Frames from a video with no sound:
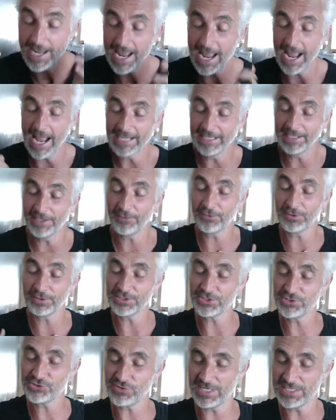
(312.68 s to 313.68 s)
and then I've got
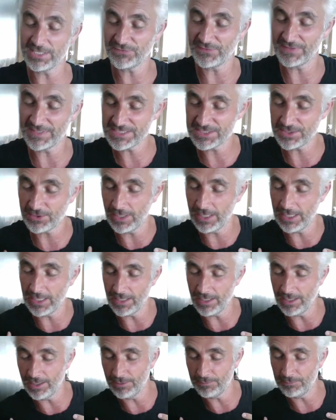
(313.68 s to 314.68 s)
this transvestite
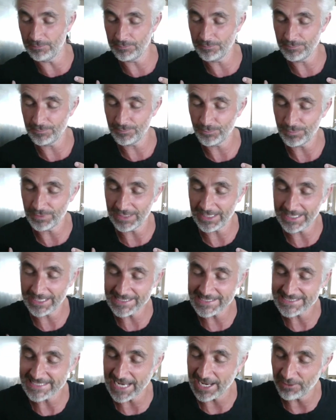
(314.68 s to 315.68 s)
um,
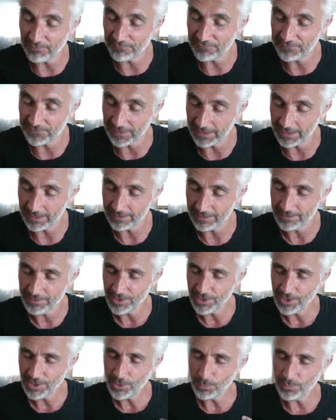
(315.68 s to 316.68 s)
ladies outfit.
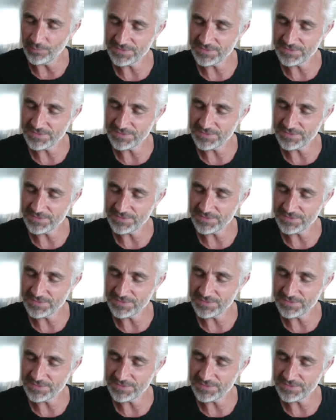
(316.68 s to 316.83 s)
Oh